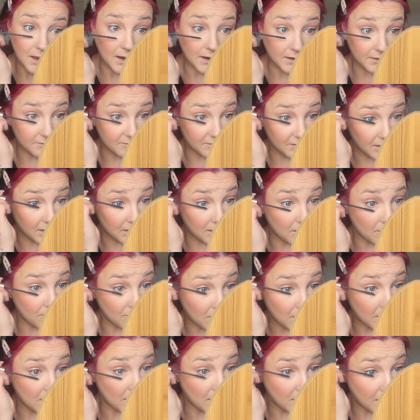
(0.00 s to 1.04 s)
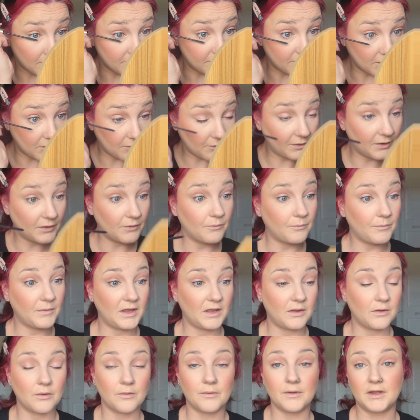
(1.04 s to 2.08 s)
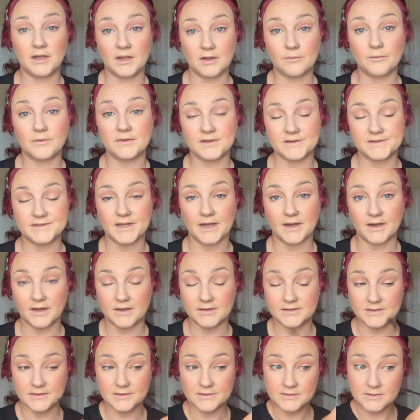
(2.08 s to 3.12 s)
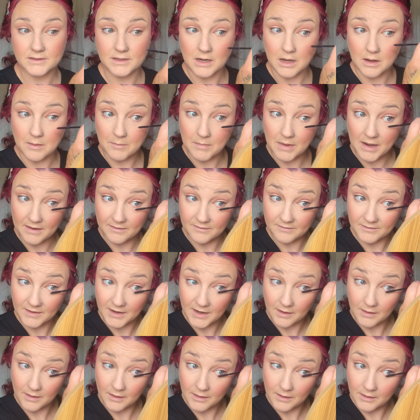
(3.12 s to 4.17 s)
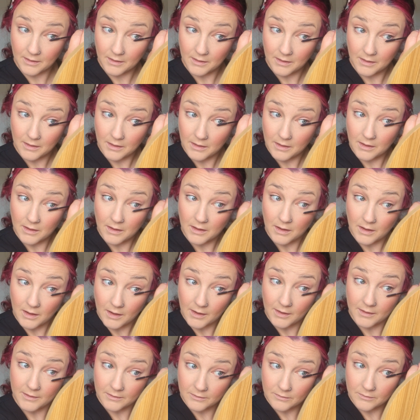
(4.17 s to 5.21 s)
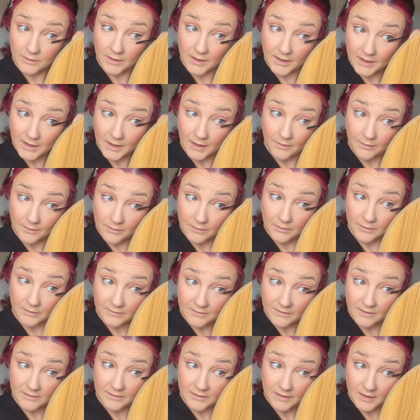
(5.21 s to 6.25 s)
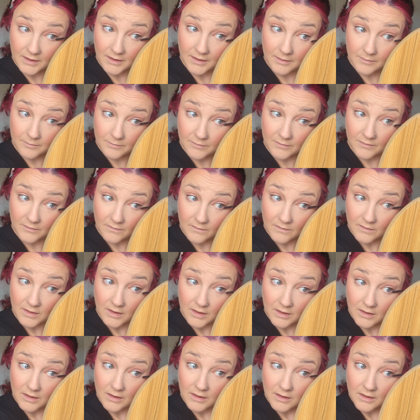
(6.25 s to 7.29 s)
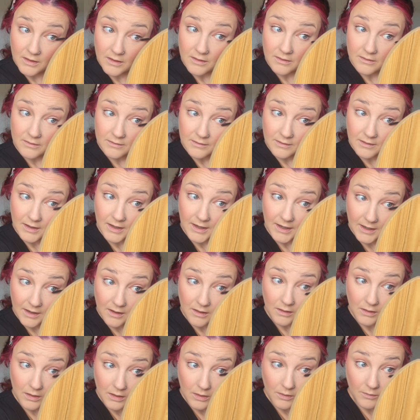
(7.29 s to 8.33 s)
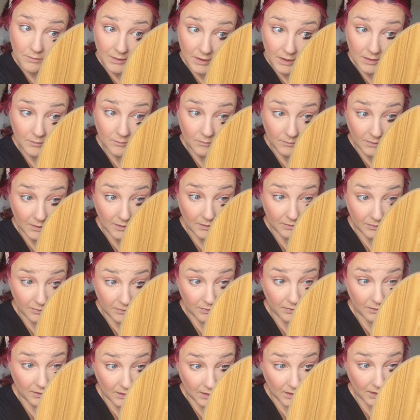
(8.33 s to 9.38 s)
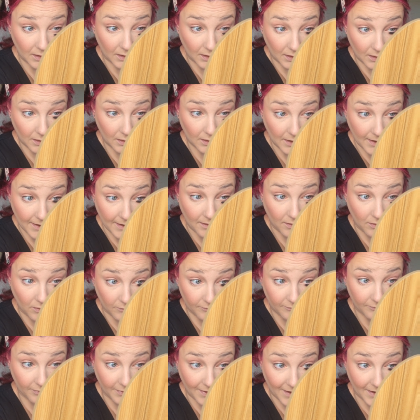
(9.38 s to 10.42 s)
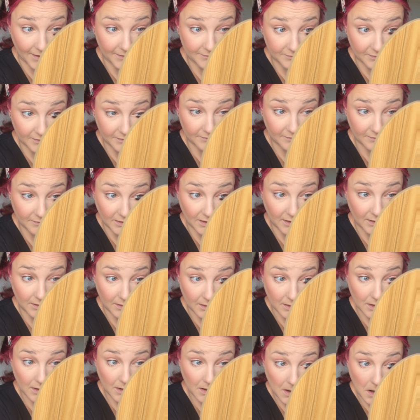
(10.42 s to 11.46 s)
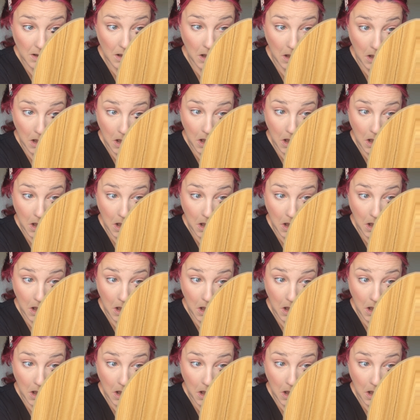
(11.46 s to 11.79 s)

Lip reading: actually, you know what? I'll show you me going in with a second mascara. I do like how it looks at times. Today I'll go in with the e.l.f Lash Extender.